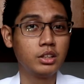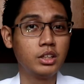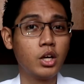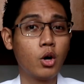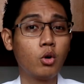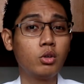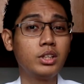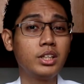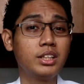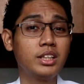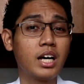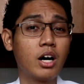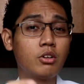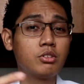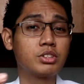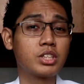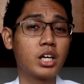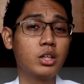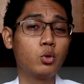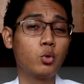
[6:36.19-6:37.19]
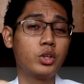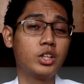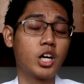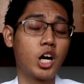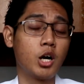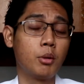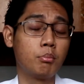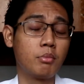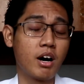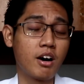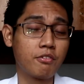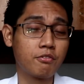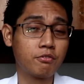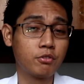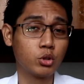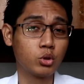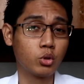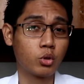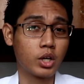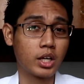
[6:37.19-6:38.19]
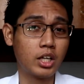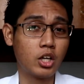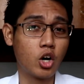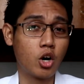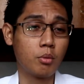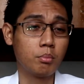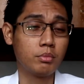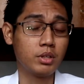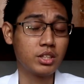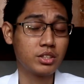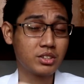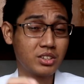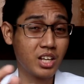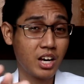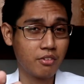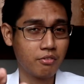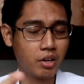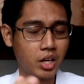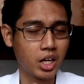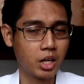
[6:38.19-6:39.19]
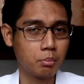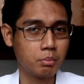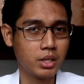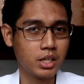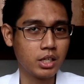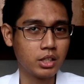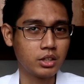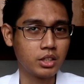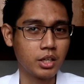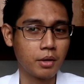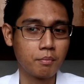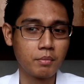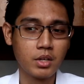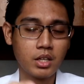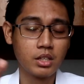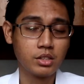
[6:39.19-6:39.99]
The only downside with Armaf Futura La Homme is the availability.